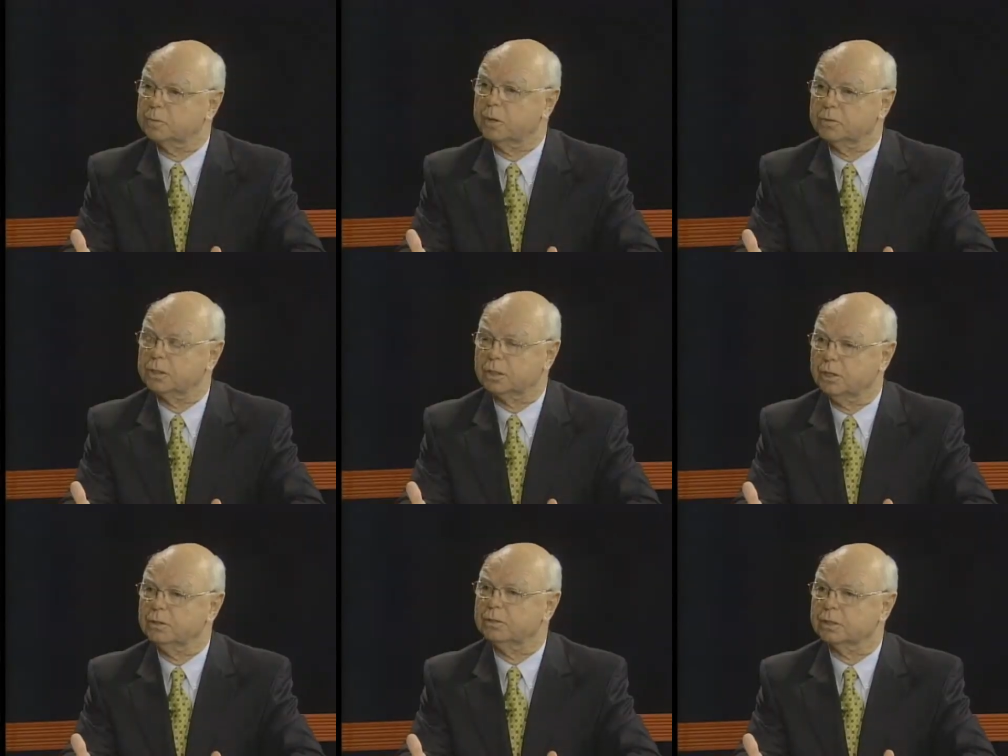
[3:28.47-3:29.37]
supposed to
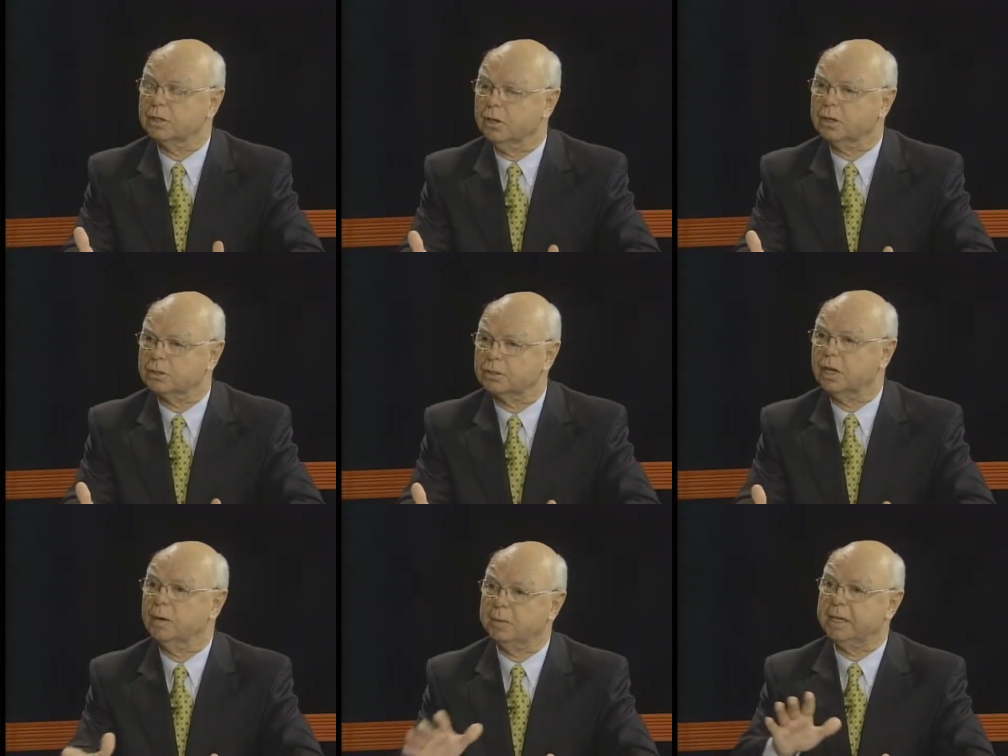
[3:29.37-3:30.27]
cause the car to
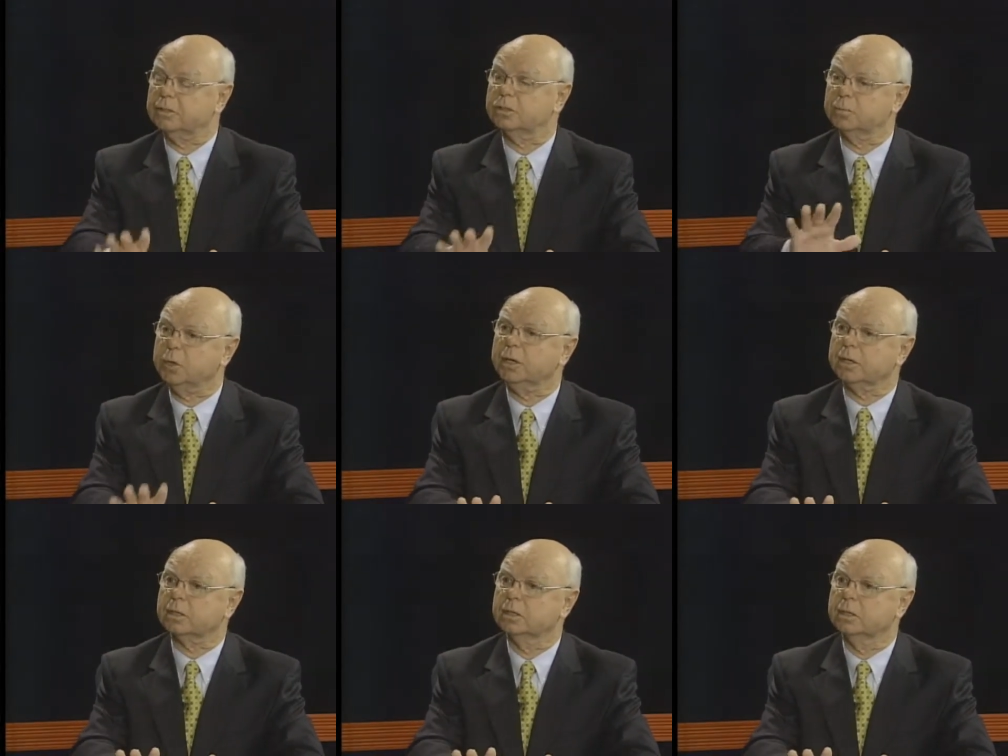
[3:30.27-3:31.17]
stop, and that's the
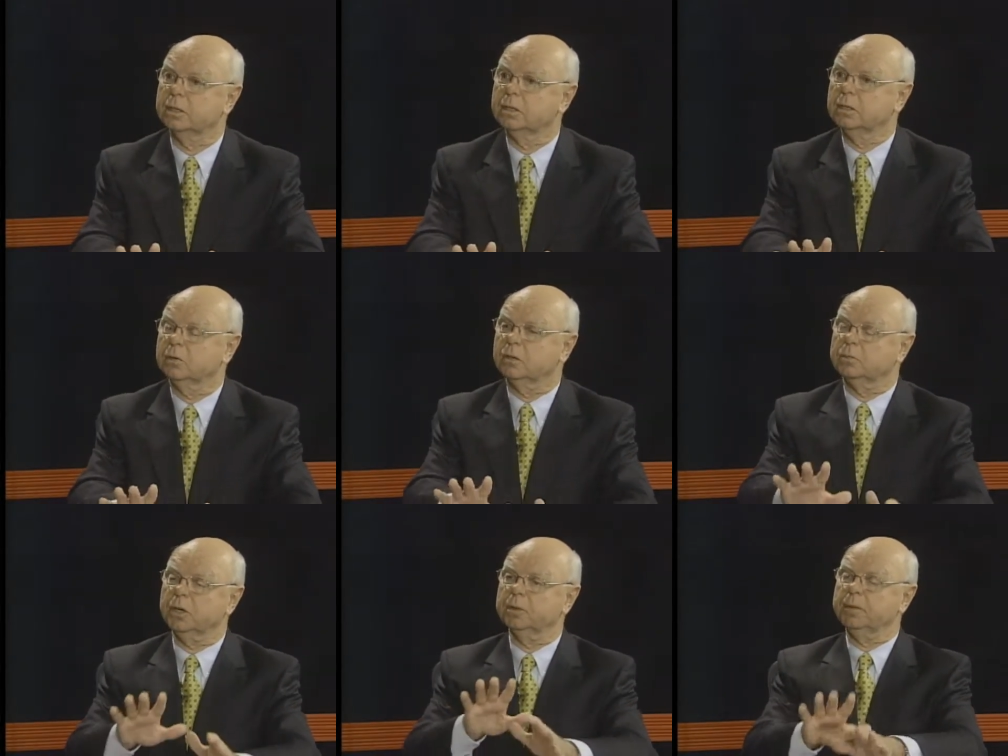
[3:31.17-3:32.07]
brake. Well, the
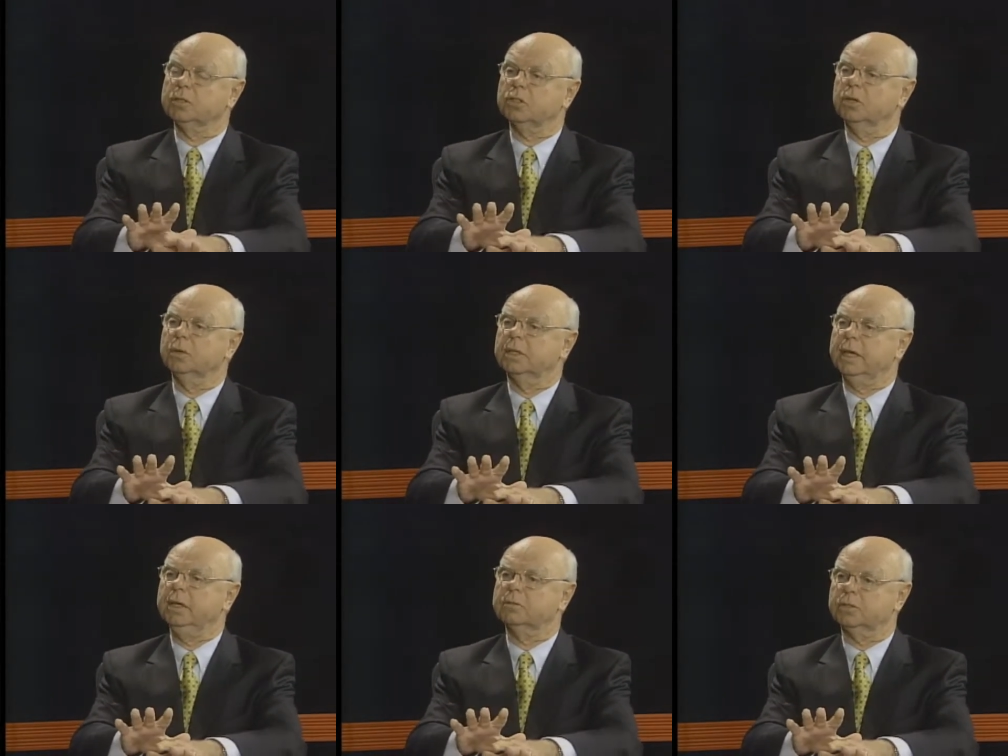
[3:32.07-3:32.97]
brake may slow it
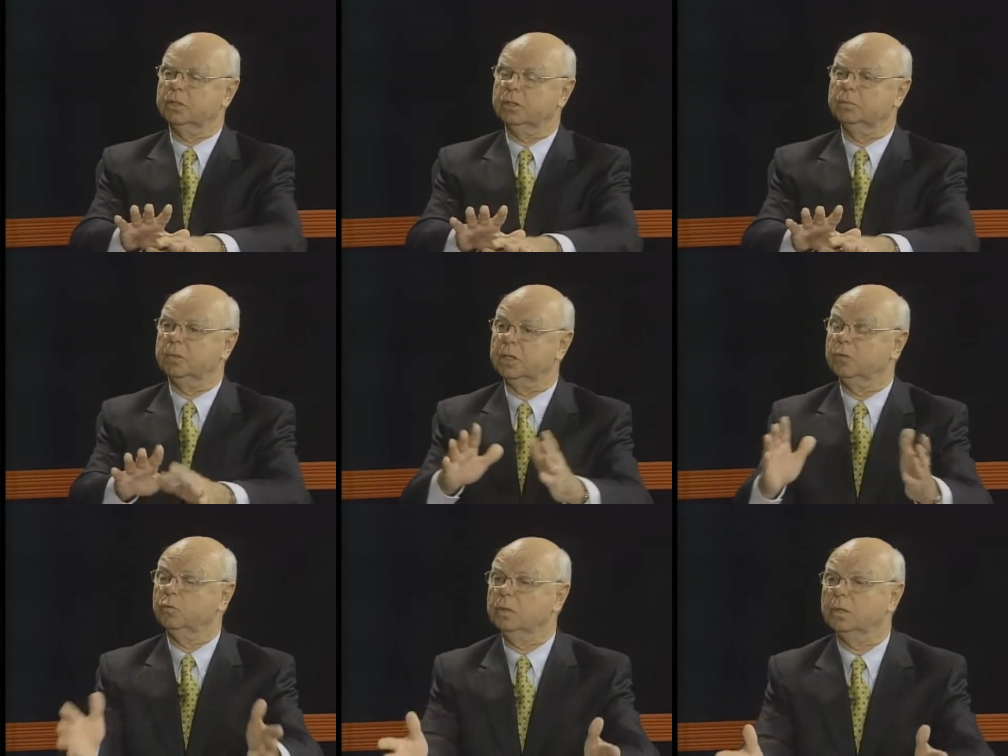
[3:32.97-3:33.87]
down some, but
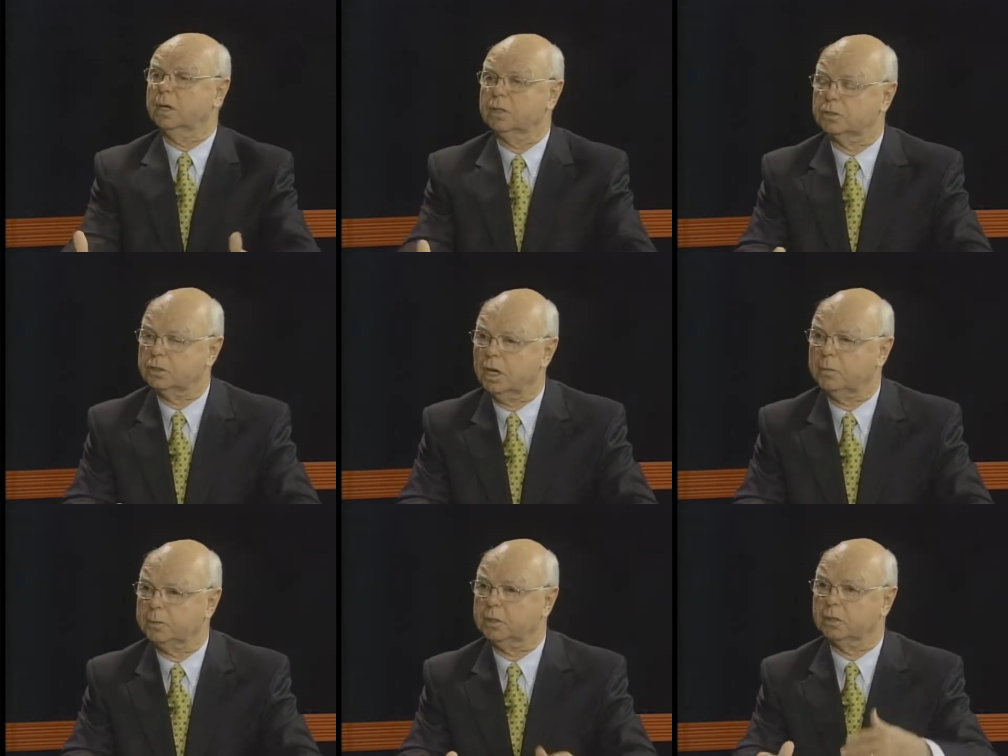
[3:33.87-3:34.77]
it will not
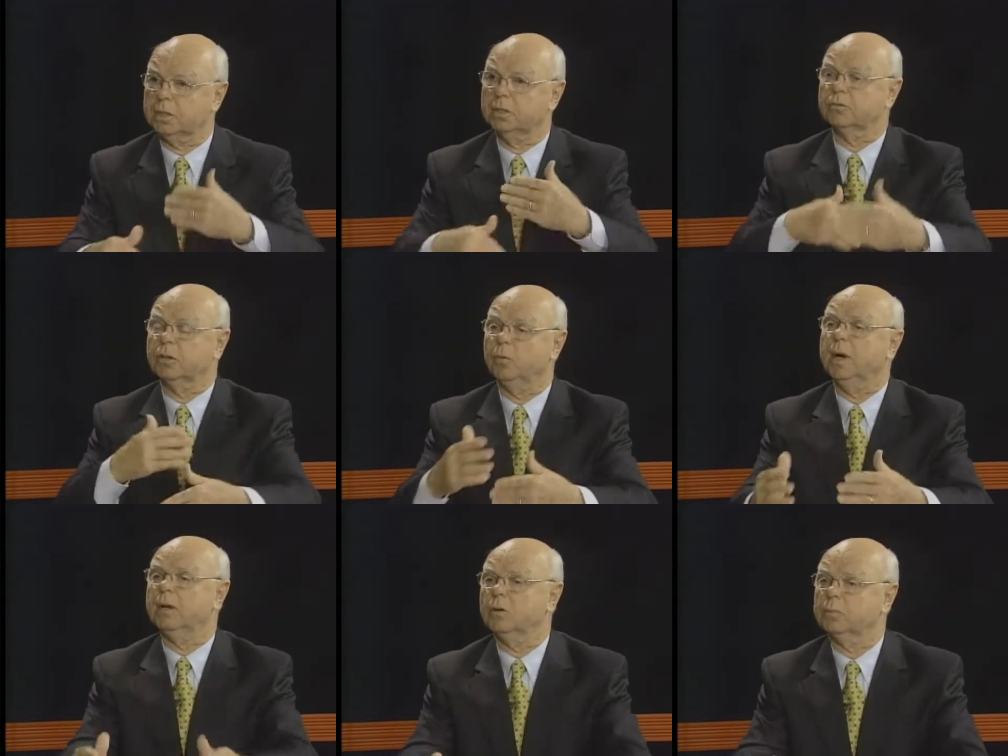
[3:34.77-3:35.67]
stop it against a
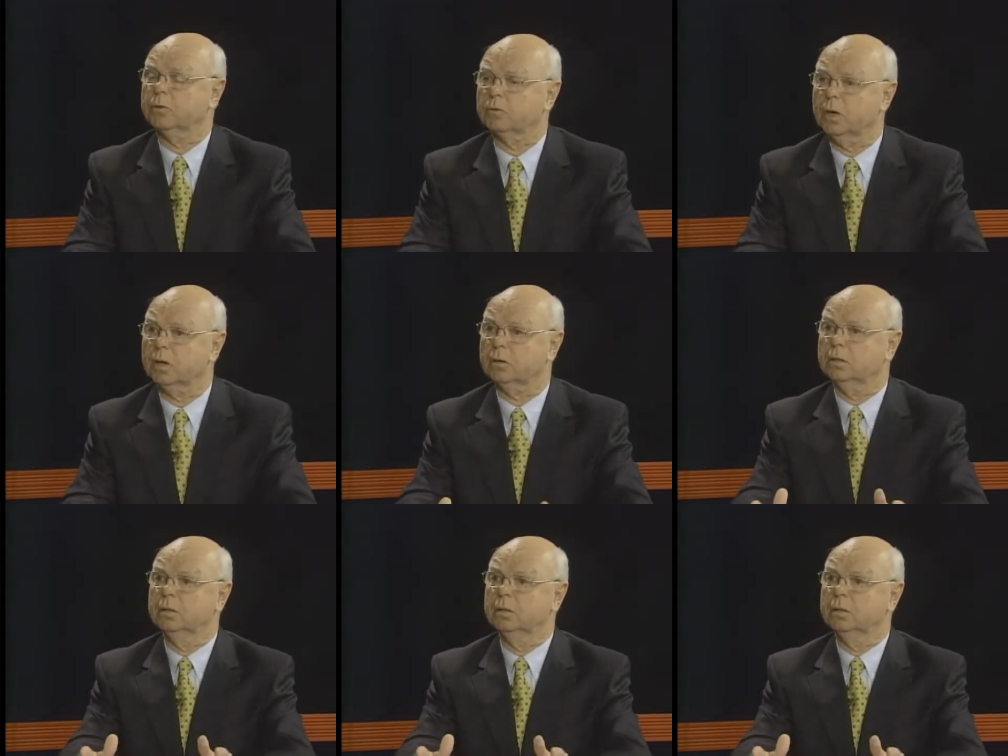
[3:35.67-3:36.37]
wide open throttle,